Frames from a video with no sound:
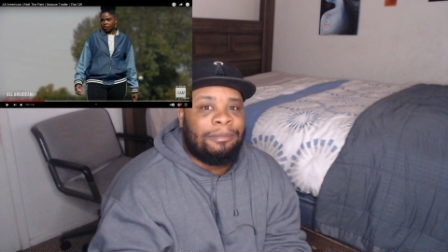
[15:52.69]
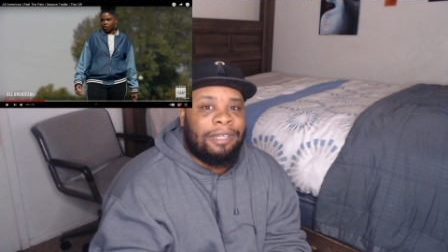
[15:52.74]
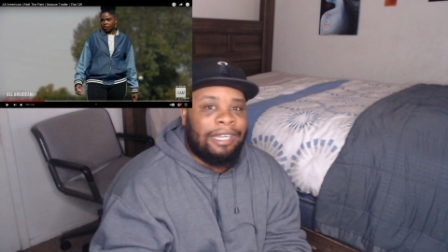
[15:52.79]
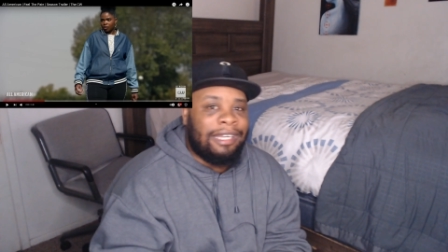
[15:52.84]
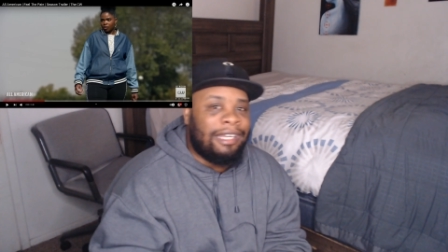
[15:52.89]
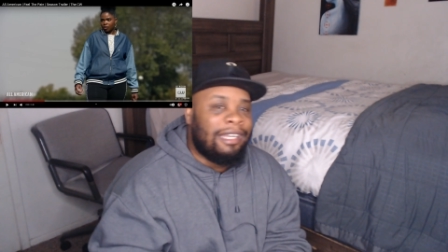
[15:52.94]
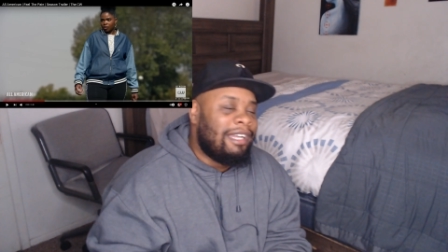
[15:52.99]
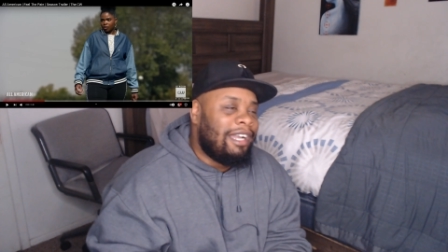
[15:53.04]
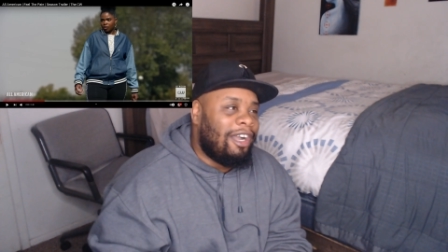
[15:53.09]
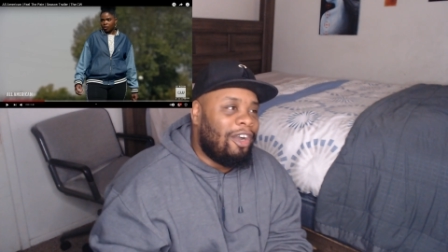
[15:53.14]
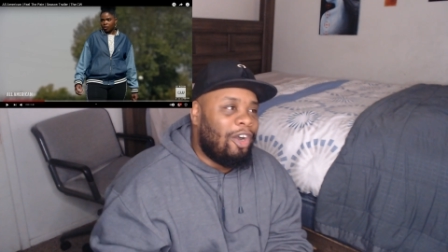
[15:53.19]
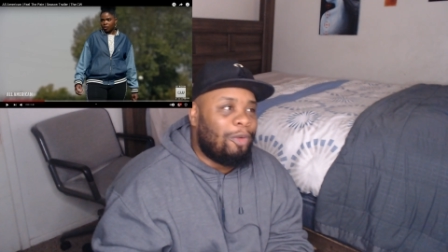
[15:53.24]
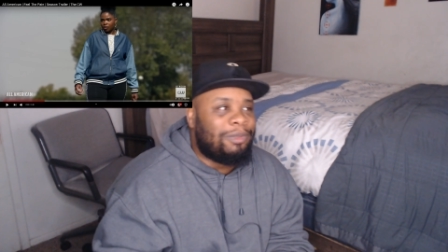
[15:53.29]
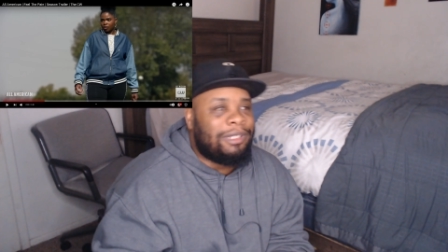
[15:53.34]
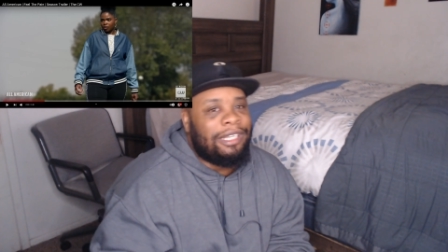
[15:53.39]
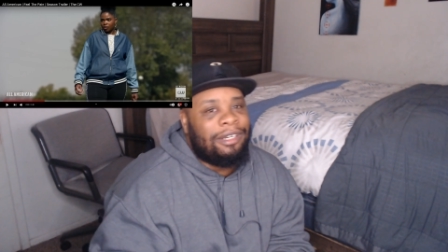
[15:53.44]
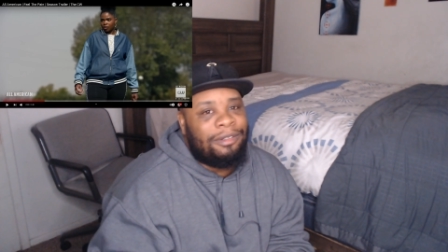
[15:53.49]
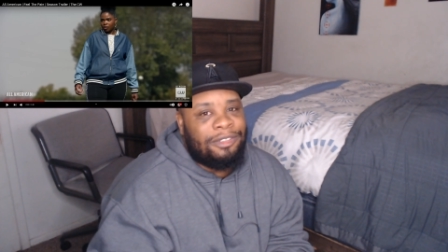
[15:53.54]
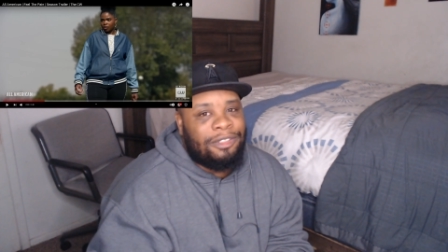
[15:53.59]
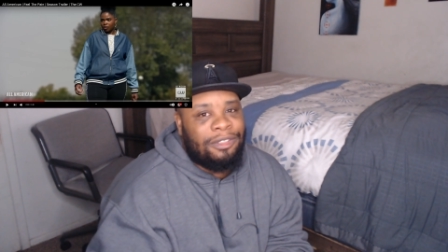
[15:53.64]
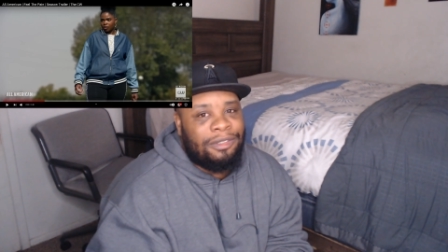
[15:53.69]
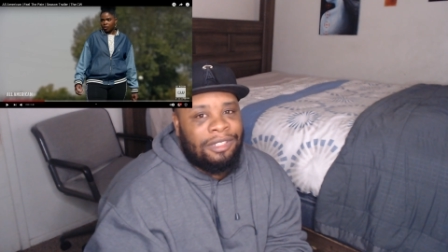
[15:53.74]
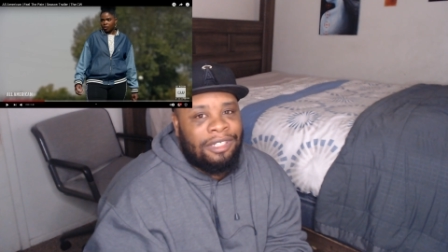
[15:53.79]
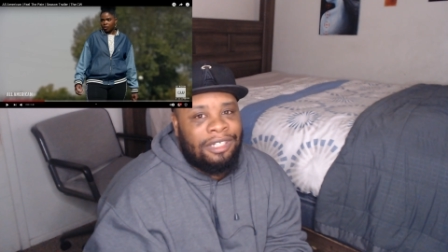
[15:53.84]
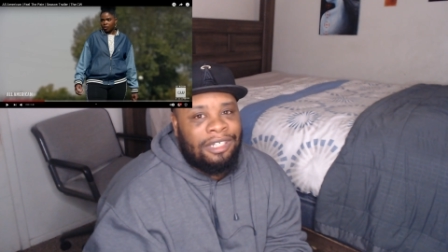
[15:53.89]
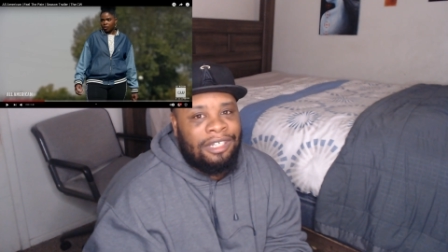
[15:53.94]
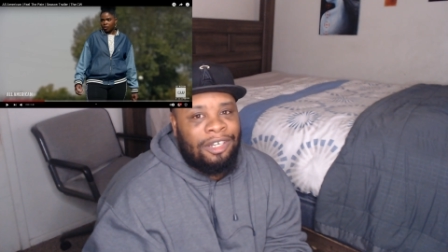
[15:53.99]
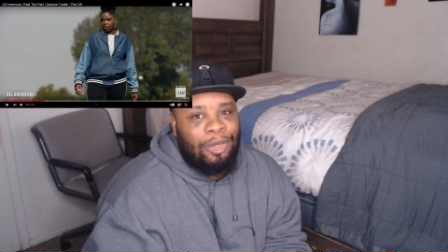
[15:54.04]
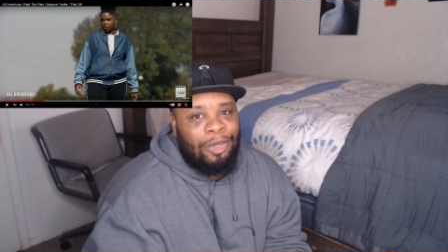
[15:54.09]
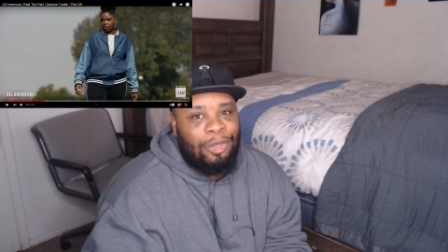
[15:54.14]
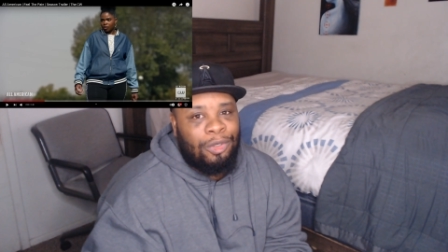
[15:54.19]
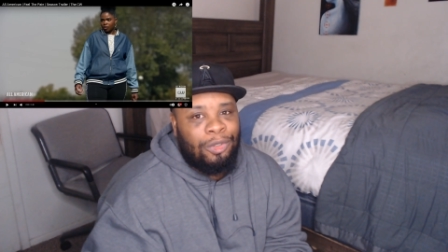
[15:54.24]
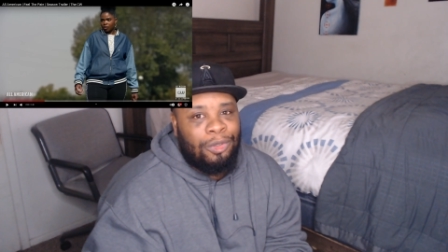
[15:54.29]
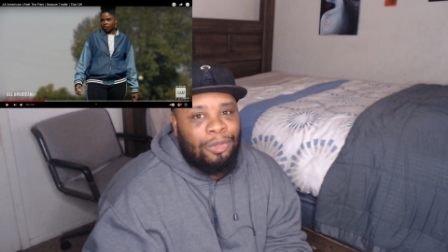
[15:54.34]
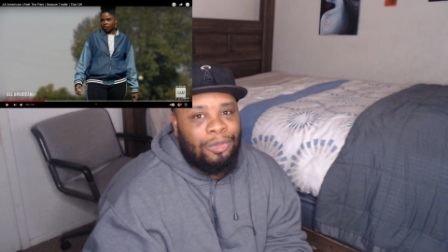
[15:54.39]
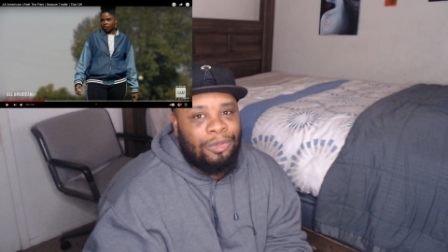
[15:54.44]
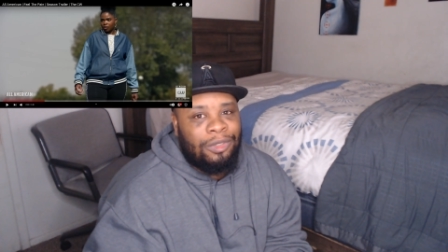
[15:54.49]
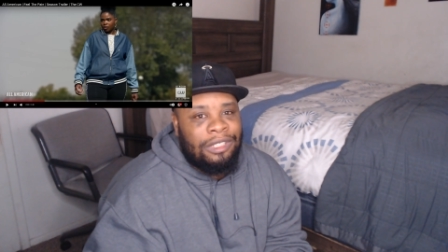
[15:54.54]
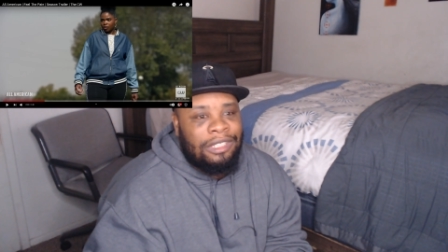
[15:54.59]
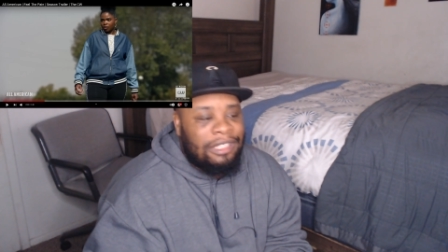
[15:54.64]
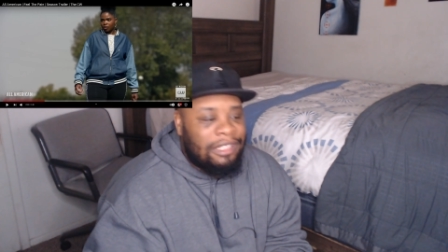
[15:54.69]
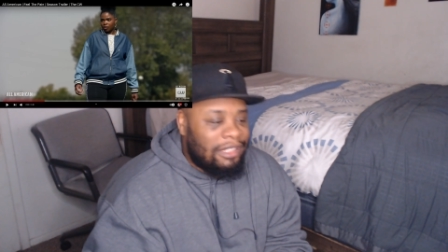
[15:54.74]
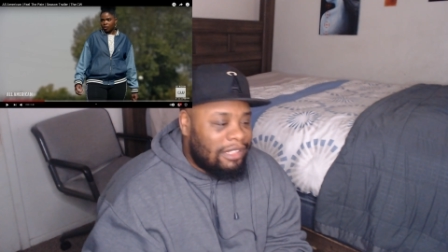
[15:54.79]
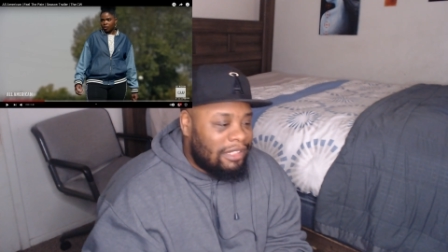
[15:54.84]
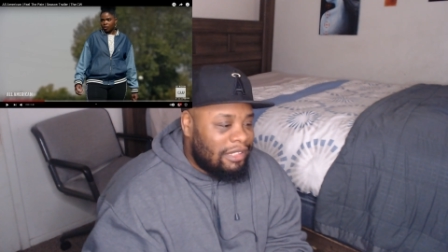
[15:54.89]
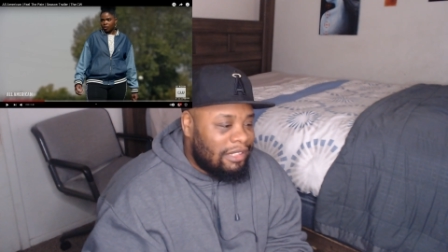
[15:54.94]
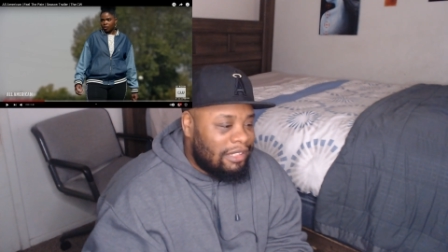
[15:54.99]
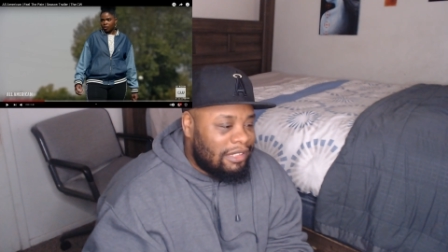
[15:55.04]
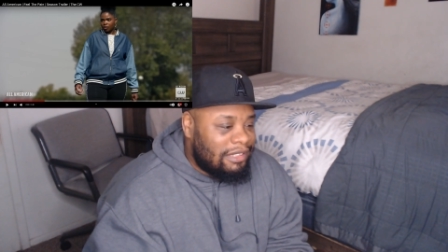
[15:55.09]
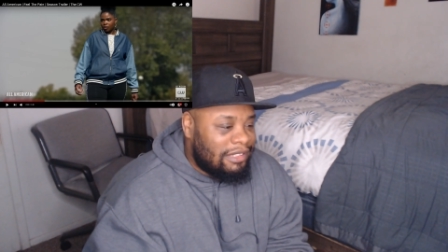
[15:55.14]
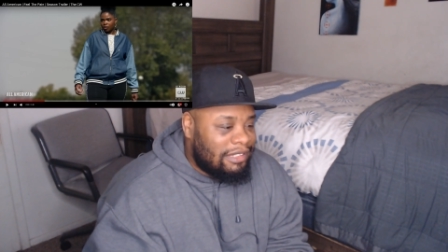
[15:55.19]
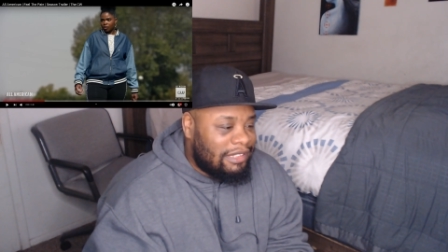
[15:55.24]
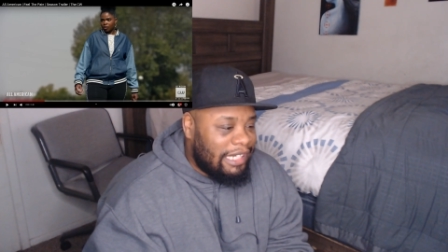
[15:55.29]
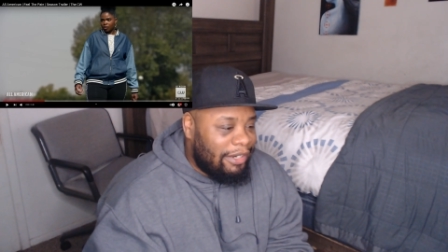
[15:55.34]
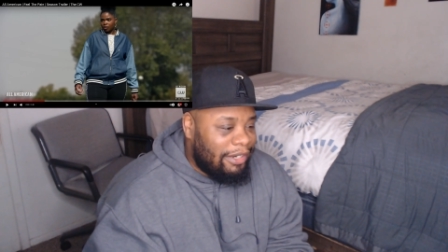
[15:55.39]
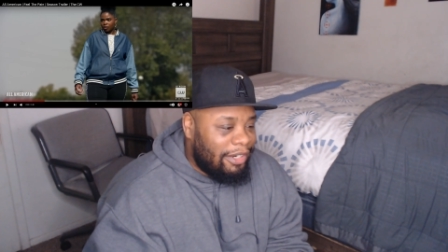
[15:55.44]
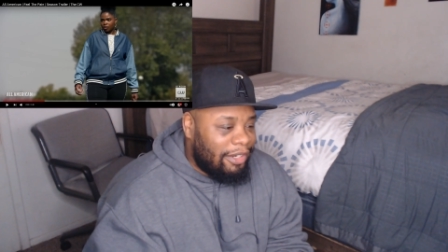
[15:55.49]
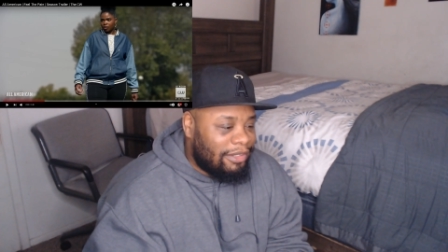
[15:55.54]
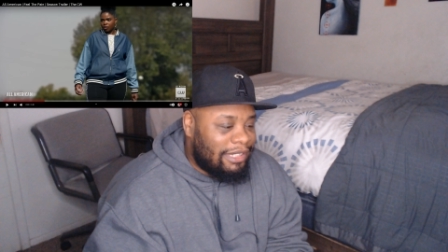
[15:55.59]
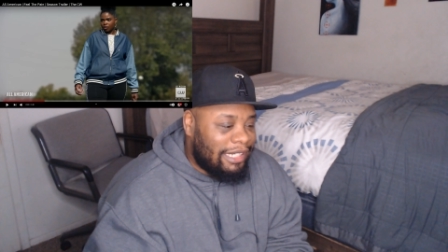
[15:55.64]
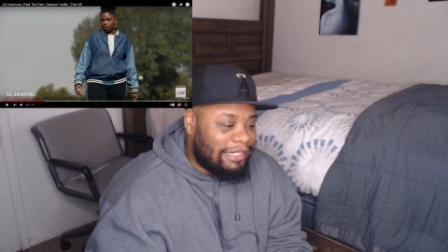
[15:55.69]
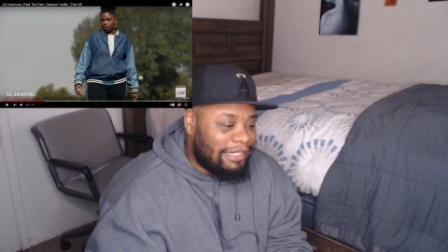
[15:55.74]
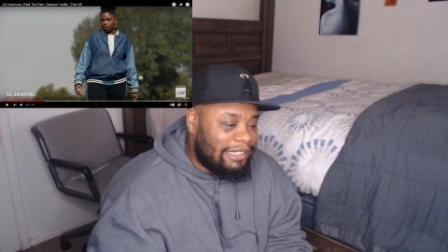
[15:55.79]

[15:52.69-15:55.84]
Like I hope they don't do the whole stereotype.